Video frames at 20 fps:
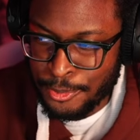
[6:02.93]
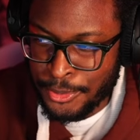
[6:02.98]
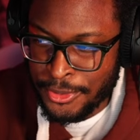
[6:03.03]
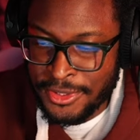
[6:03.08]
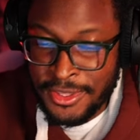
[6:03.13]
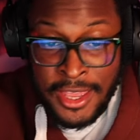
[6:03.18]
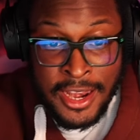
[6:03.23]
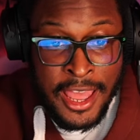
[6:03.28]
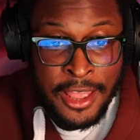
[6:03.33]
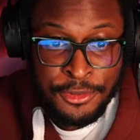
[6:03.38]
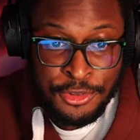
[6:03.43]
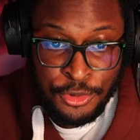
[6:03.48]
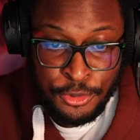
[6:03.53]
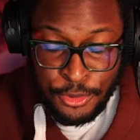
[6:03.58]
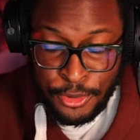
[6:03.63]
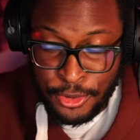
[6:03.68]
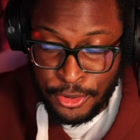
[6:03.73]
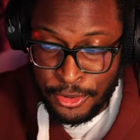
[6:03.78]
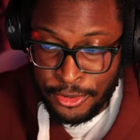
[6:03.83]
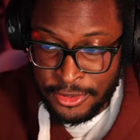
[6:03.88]
put that out in the
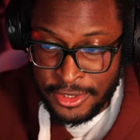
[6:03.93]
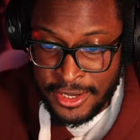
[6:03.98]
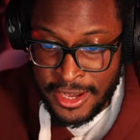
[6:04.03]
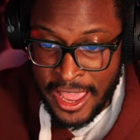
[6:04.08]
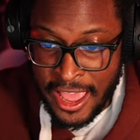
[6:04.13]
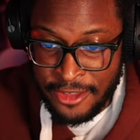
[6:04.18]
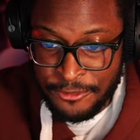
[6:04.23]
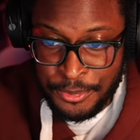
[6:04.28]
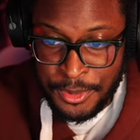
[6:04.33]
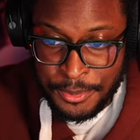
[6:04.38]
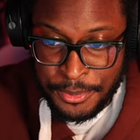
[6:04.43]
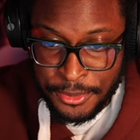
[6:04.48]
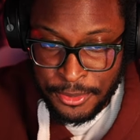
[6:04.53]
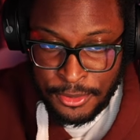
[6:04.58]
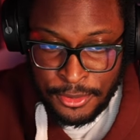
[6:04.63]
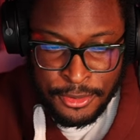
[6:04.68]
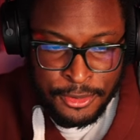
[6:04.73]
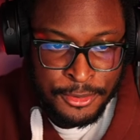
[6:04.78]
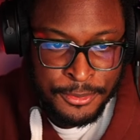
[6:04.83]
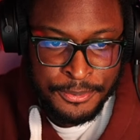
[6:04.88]
world and have
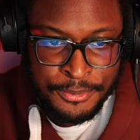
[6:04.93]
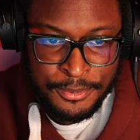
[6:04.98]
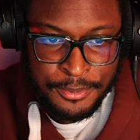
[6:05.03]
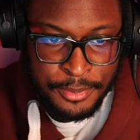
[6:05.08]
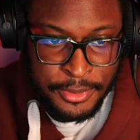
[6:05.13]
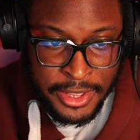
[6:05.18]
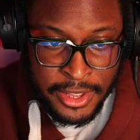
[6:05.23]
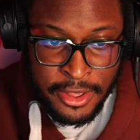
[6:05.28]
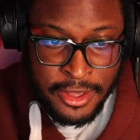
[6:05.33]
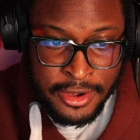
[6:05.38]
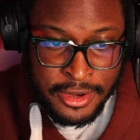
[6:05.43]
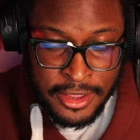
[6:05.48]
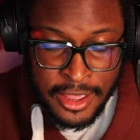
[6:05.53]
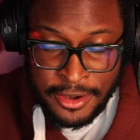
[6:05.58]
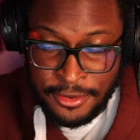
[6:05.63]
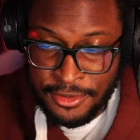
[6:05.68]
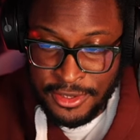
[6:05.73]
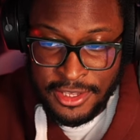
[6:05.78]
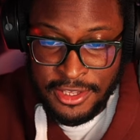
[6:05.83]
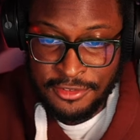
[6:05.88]
people play on it. I
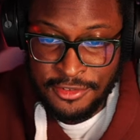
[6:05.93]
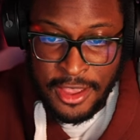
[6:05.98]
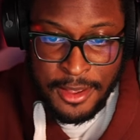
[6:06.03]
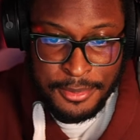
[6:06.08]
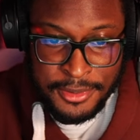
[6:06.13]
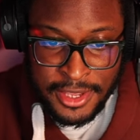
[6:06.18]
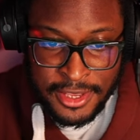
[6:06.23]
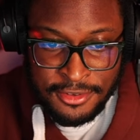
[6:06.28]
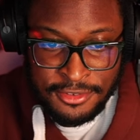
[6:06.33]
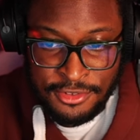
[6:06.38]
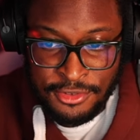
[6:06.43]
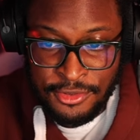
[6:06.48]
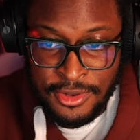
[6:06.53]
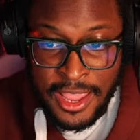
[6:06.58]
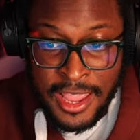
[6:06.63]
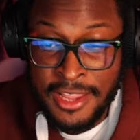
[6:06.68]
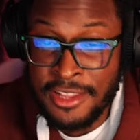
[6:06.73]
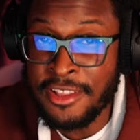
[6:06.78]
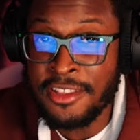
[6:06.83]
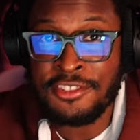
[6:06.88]
don't think he's obligated to do
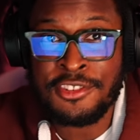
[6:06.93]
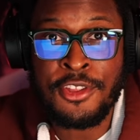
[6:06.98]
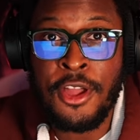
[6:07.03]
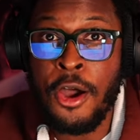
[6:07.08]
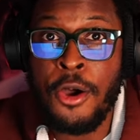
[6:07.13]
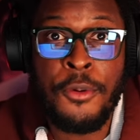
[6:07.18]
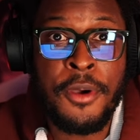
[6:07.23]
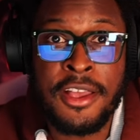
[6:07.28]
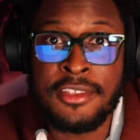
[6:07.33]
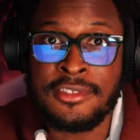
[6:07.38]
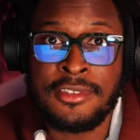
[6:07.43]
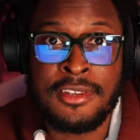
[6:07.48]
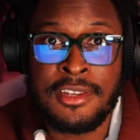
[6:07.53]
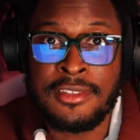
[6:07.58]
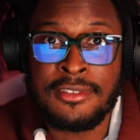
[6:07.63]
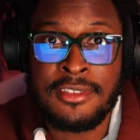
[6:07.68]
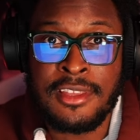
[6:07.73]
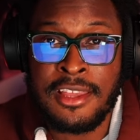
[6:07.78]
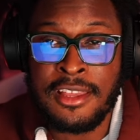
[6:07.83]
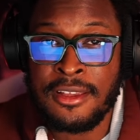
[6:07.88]
that. He doesn't owe us
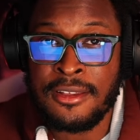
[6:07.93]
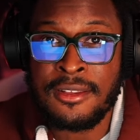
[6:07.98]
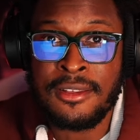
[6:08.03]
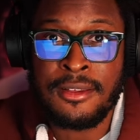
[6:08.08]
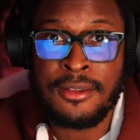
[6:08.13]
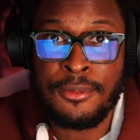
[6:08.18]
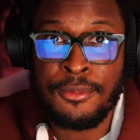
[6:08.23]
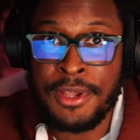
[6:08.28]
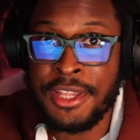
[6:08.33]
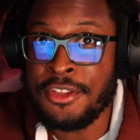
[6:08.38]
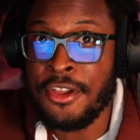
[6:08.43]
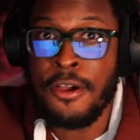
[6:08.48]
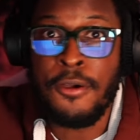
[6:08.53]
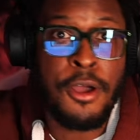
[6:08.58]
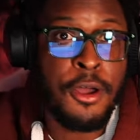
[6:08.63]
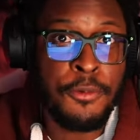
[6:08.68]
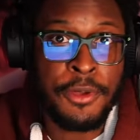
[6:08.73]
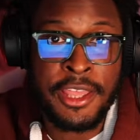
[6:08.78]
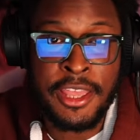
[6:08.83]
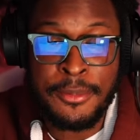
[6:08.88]
anything. We don't
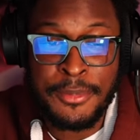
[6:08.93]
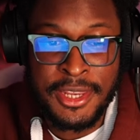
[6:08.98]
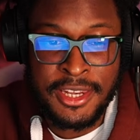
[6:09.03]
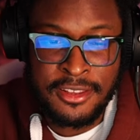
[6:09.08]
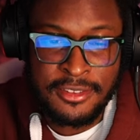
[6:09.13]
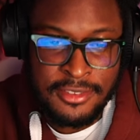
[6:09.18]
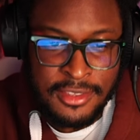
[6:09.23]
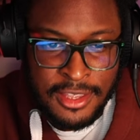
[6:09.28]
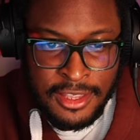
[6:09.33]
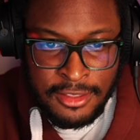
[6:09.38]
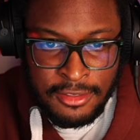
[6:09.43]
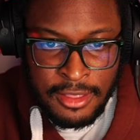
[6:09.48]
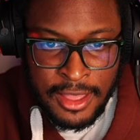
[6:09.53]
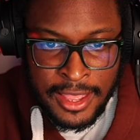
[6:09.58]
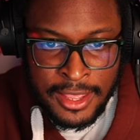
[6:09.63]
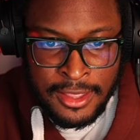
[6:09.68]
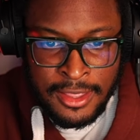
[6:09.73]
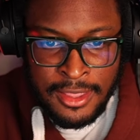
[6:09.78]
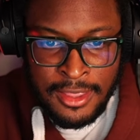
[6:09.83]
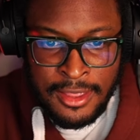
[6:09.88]
owe him anything.
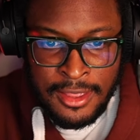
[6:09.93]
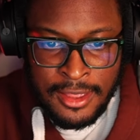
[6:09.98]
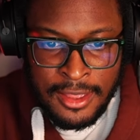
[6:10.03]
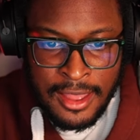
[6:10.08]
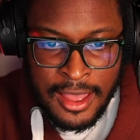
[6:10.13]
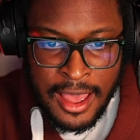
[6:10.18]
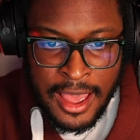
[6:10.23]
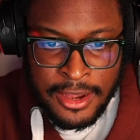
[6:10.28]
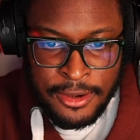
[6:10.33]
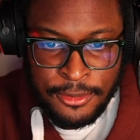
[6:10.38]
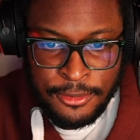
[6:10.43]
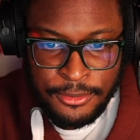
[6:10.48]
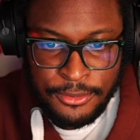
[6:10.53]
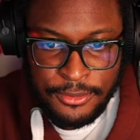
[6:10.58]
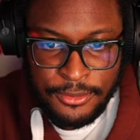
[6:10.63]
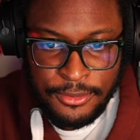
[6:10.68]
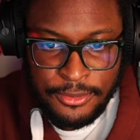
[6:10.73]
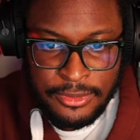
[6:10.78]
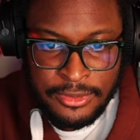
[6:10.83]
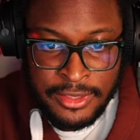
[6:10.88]
Like, I don't
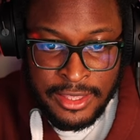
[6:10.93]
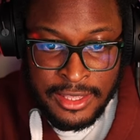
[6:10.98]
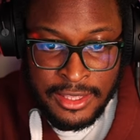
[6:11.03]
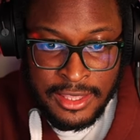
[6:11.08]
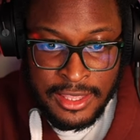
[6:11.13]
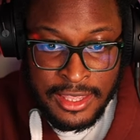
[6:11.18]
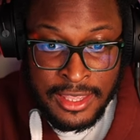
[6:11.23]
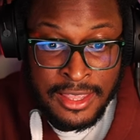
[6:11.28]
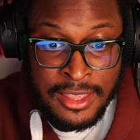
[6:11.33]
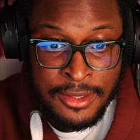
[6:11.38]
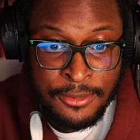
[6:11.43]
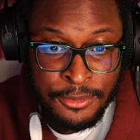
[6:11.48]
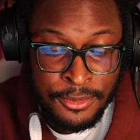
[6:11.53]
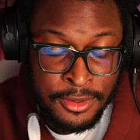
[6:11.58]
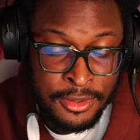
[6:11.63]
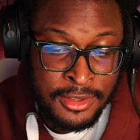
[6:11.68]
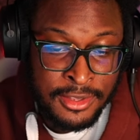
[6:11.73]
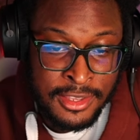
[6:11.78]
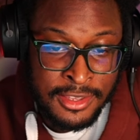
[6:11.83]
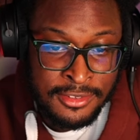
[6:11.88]
think he
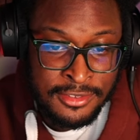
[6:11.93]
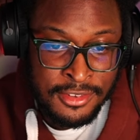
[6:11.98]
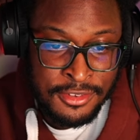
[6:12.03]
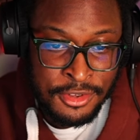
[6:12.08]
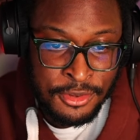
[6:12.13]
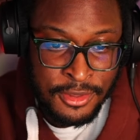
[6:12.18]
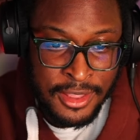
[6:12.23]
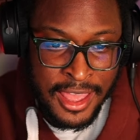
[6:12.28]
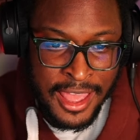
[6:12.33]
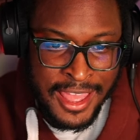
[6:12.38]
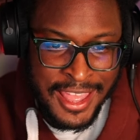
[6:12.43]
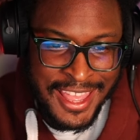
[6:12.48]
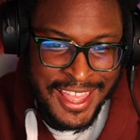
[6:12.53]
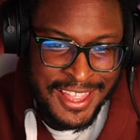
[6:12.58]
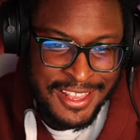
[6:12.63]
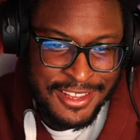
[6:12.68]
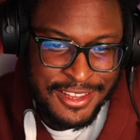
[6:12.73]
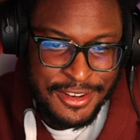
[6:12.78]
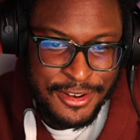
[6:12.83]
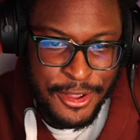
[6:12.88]
really needs to do that.
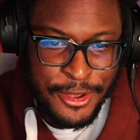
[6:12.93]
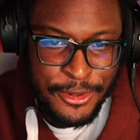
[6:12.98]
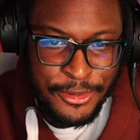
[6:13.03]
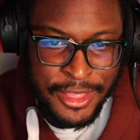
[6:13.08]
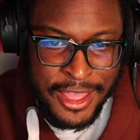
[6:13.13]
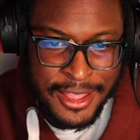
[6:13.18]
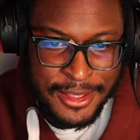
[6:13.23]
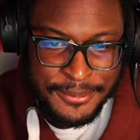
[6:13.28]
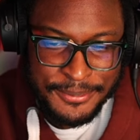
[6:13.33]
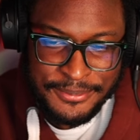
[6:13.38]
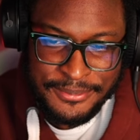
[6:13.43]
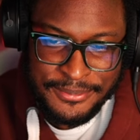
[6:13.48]
And, you know, like,